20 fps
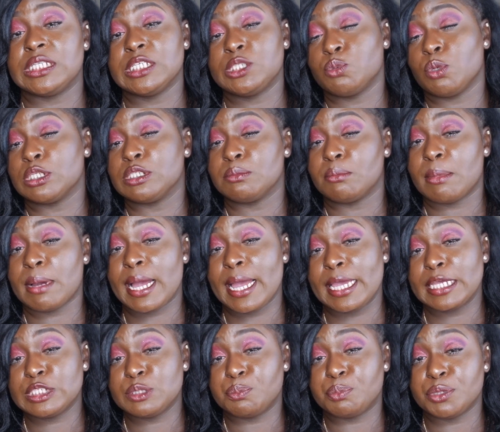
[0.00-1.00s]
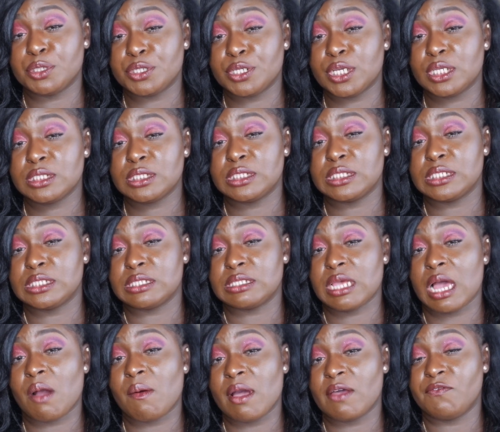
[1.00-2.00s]
This was my experience. This is
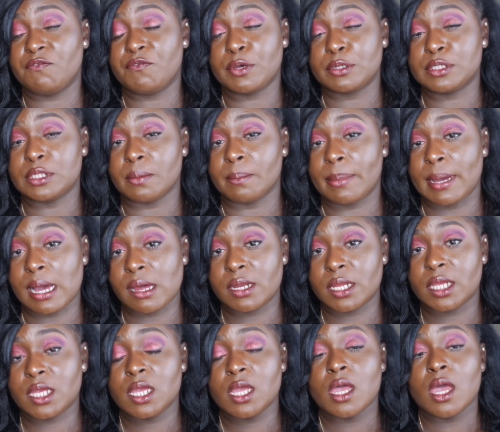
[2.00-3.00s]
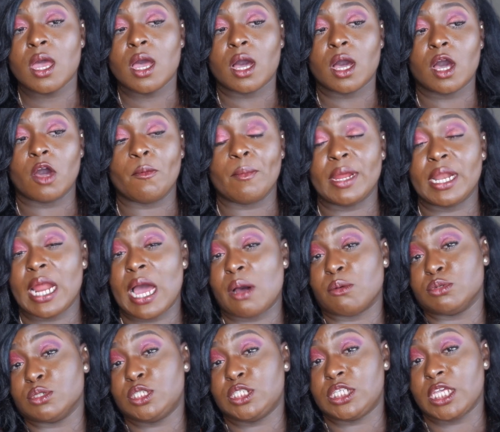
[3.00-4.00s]
how I felt about it. And I
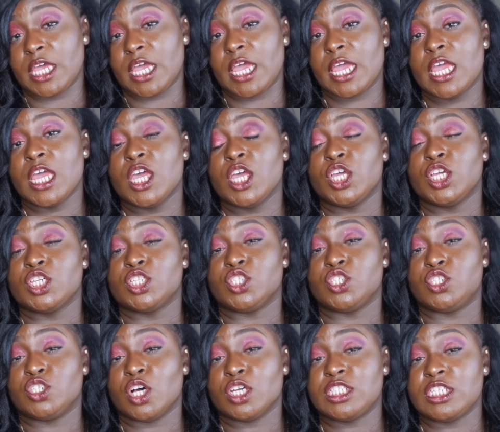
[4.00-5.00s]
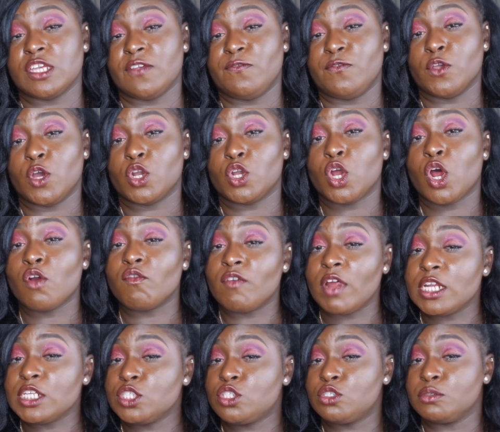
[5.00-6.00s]
will say, just if you're not
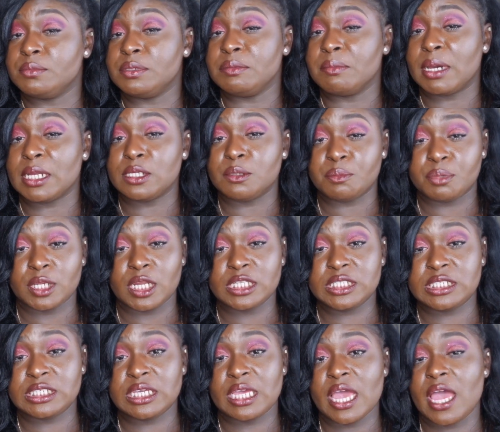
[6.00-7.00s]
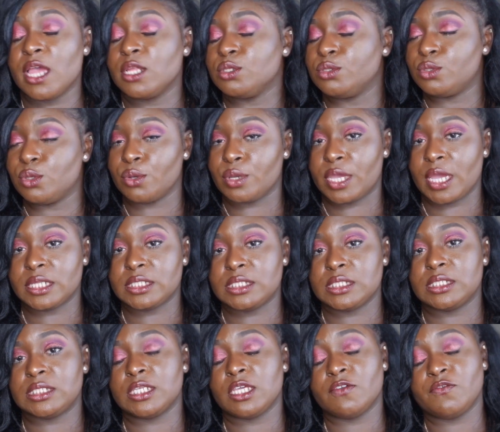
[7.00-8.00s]
ready to be manipulating hair, don't get
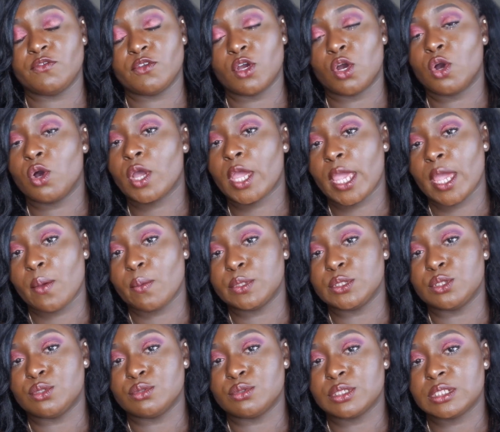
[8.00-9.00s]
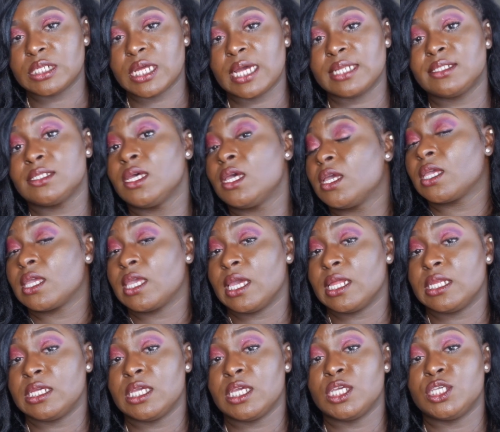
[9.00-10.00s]
it. If you're okay with doing that,
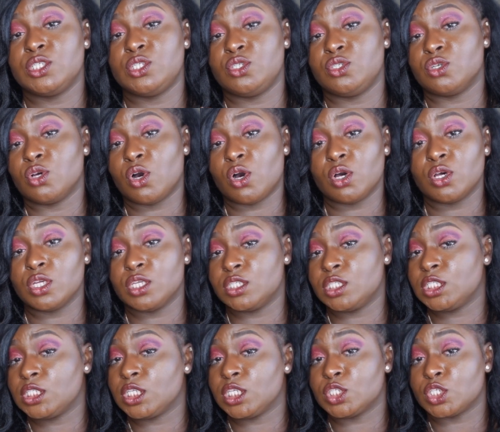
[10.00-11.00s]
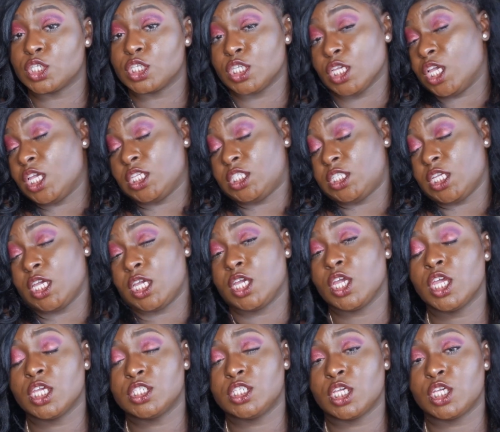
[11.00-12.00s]
get it. It's a
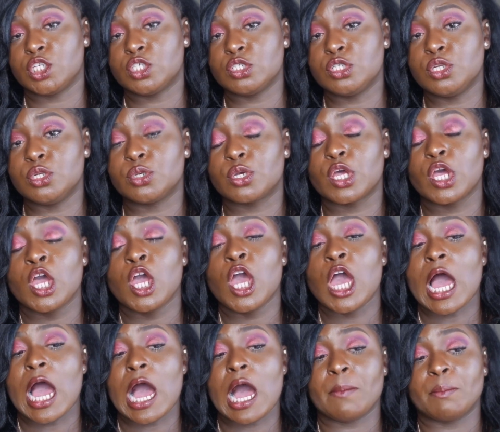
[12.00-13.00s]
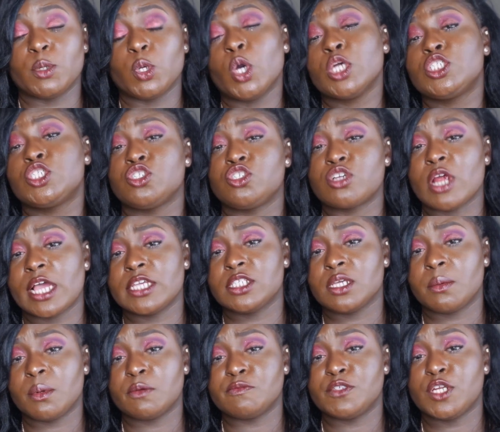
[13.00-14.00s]
good look. I'm going to try
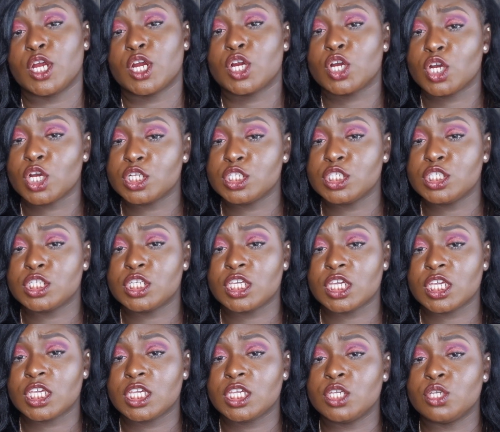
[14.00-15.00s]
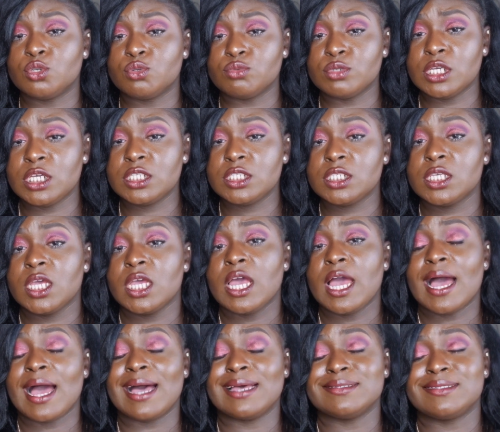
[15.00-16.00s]
some of their curly kinky units
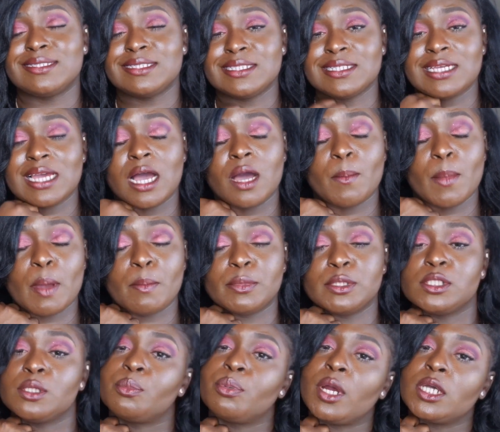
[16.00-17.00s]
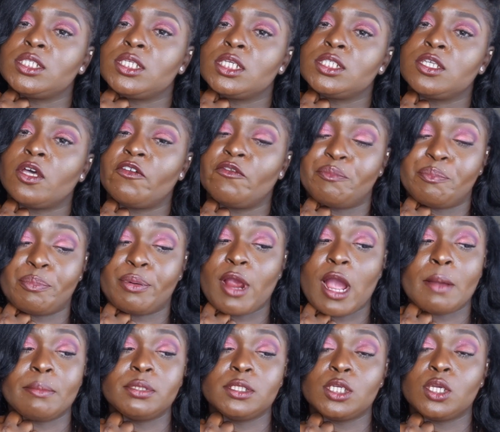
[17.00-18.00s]
and see. I'm in the process of
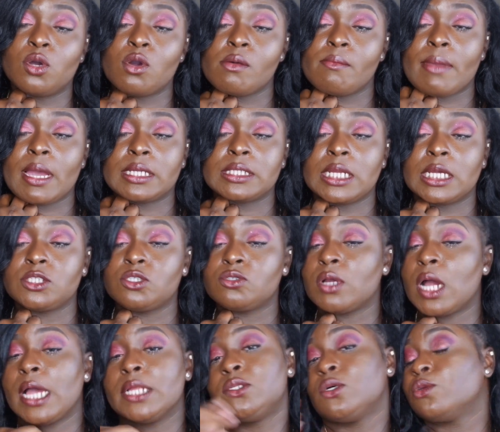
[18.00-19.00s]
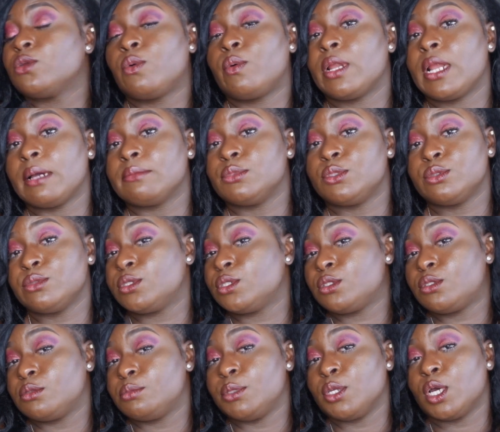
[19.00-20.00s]
probably going back natural. I don't know what I'm doing,
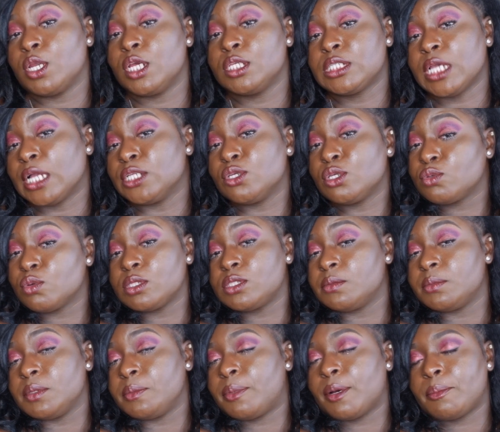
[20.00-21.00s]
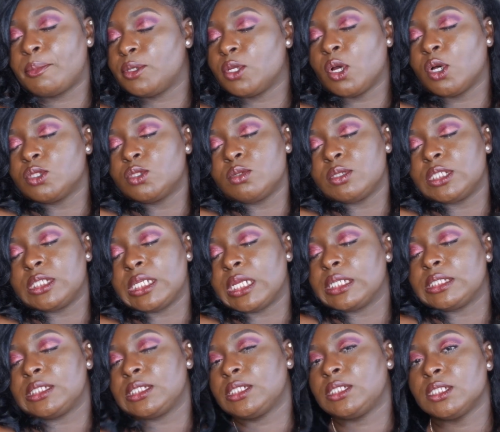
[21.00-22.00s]
to be honest. I just want to be popping all
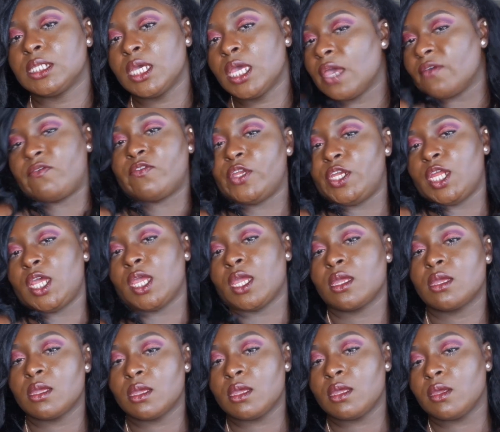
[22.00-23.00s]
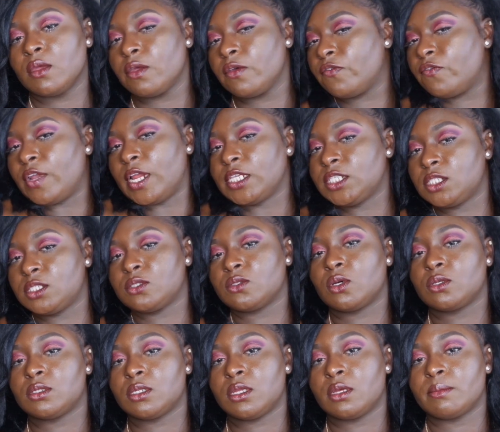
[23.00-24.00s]
2019 every day, flexing
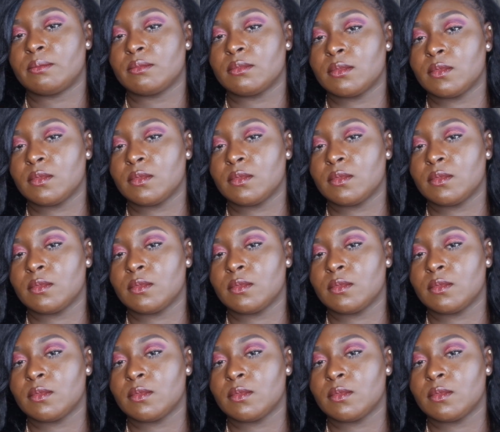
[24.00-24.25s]
on them.